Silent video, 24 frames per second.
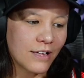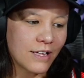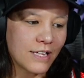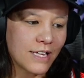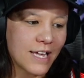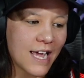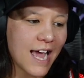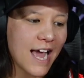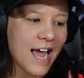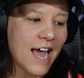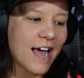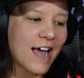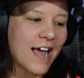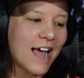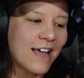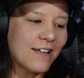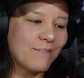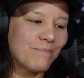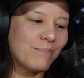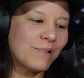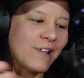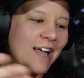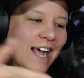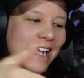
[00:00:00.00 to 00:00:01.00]
Yeah,
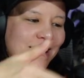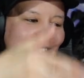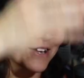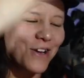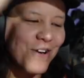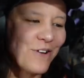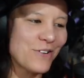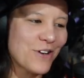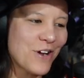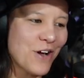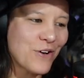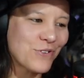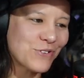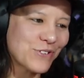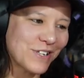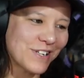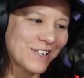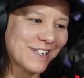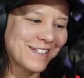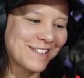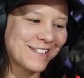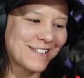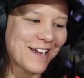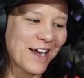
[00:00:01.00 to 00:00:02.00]
Blasco knows
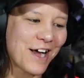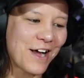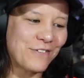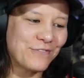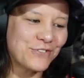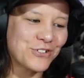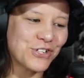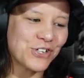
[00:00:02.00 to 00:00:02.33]
this stuff.